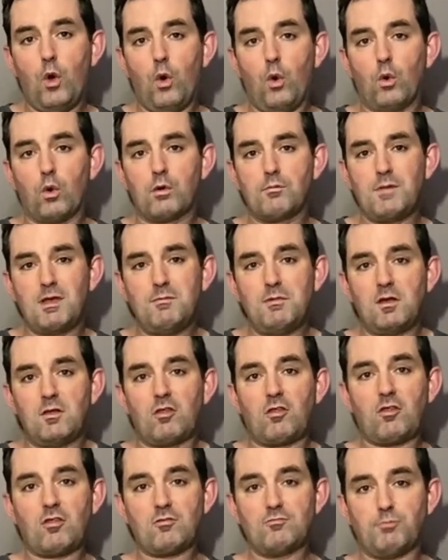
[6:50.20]
or maybe
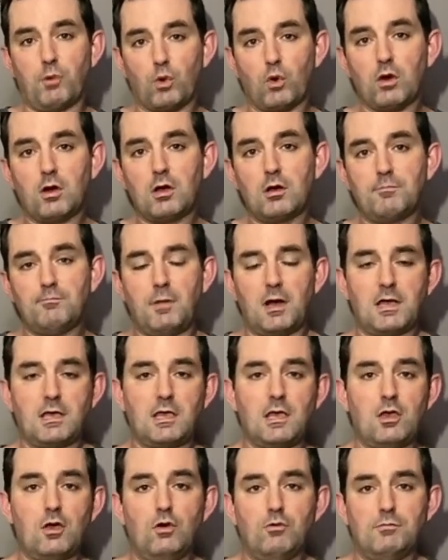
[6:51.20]
Spork by
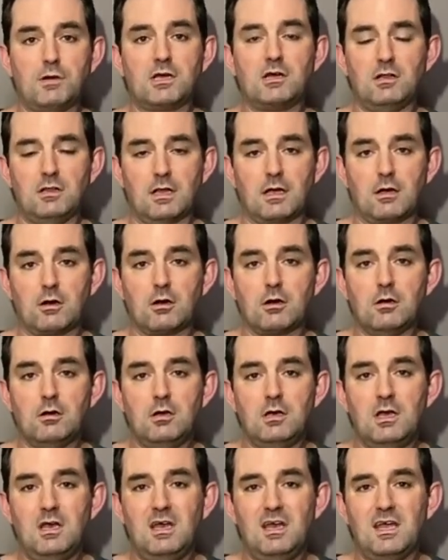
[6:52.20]
Kyo Maclear.
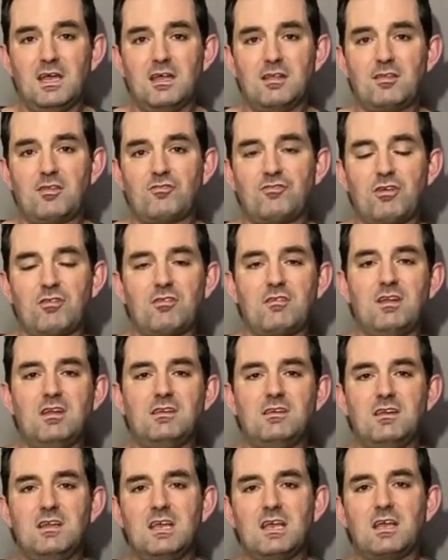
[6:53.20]
It's just, it,
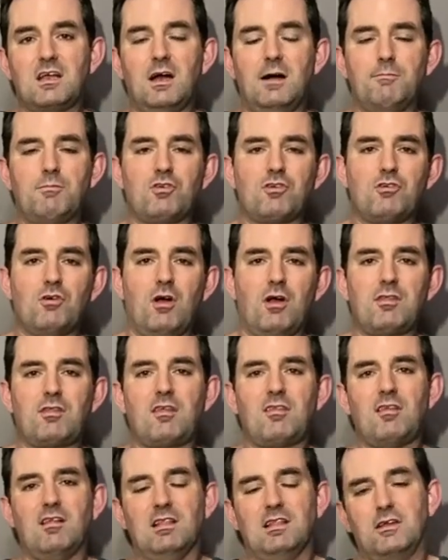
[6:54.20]
it comes across
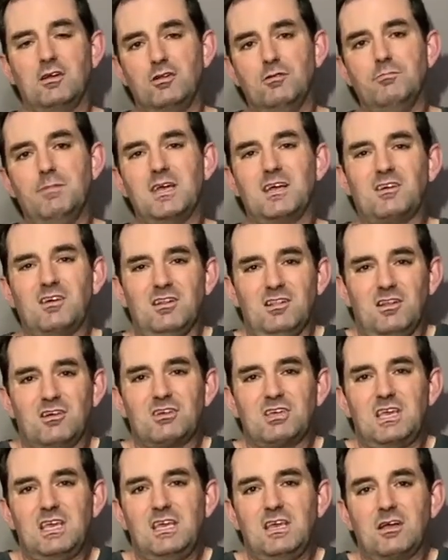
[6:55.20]
as a little bit
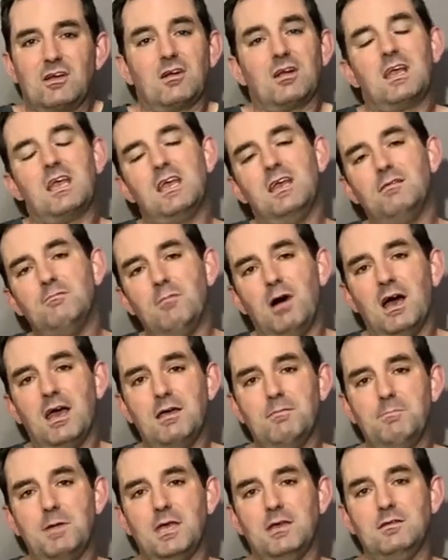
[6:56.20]
clunky here, in my
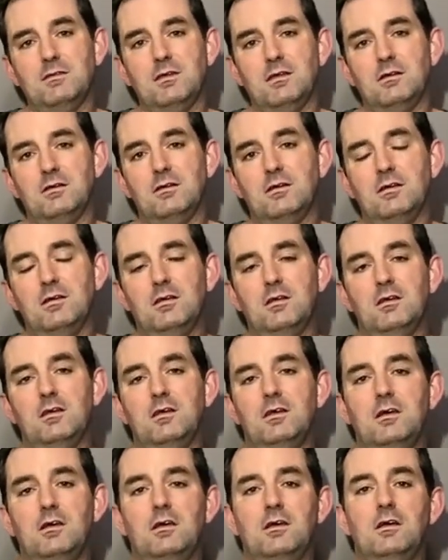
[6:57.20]
opinion.
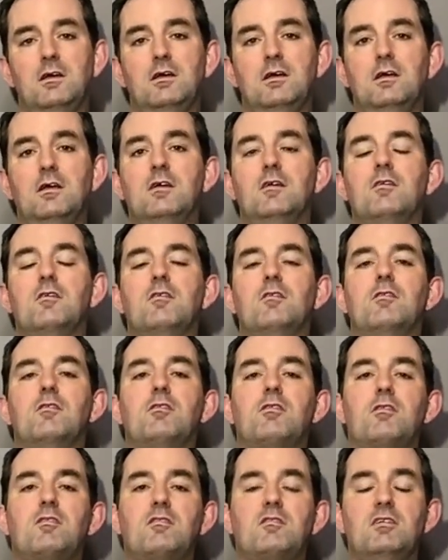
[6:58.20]

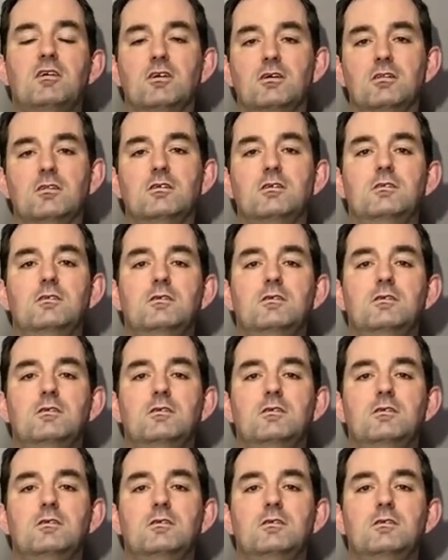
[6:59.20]
Still,